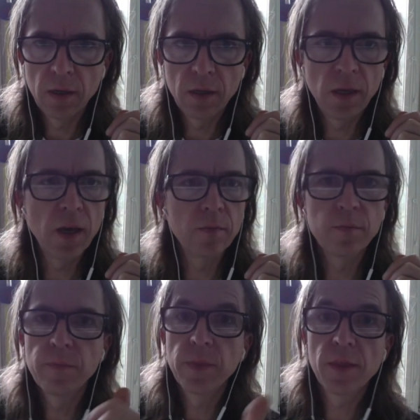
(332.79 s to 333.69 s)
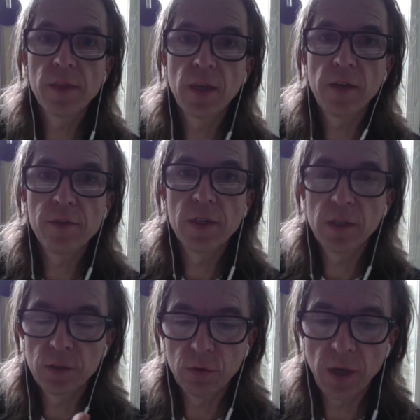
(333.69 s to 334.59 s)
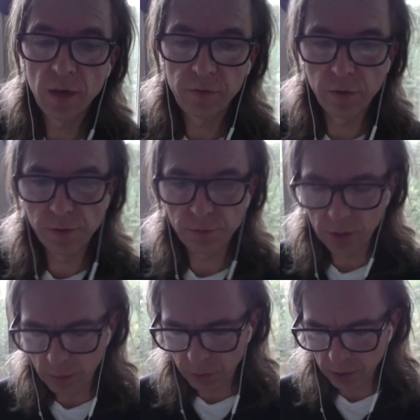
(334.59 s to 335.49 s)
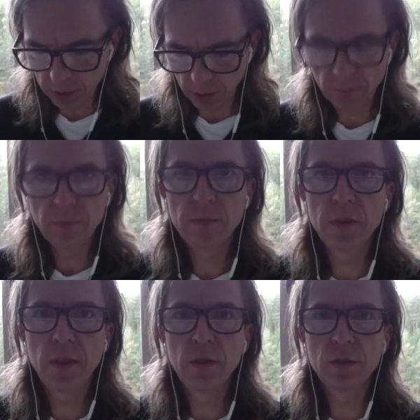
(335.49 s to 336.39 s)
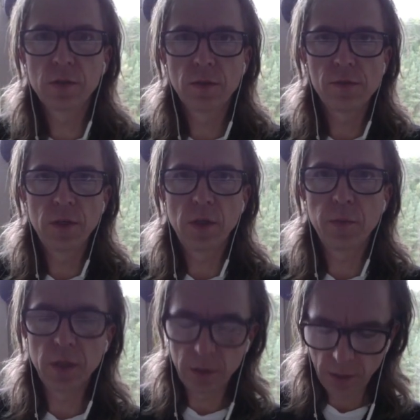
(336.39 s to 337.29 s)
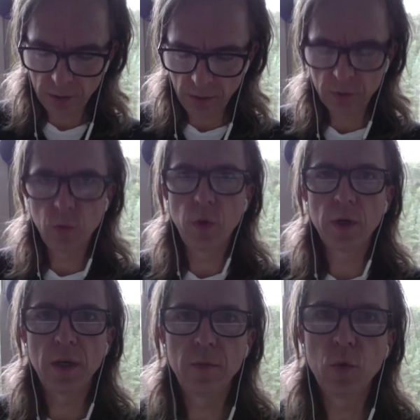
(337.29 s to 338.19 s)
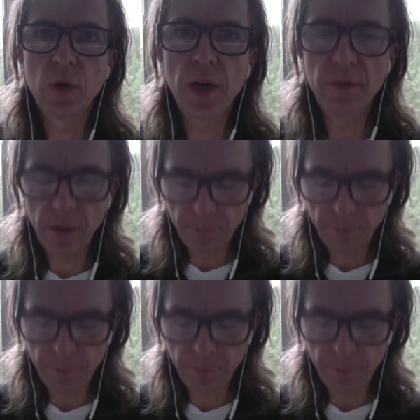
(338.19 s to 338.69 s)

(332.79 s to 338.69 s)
Yeah, I think everything's okay for 3D printing. Cetus 3D printing seems to work in Mojave.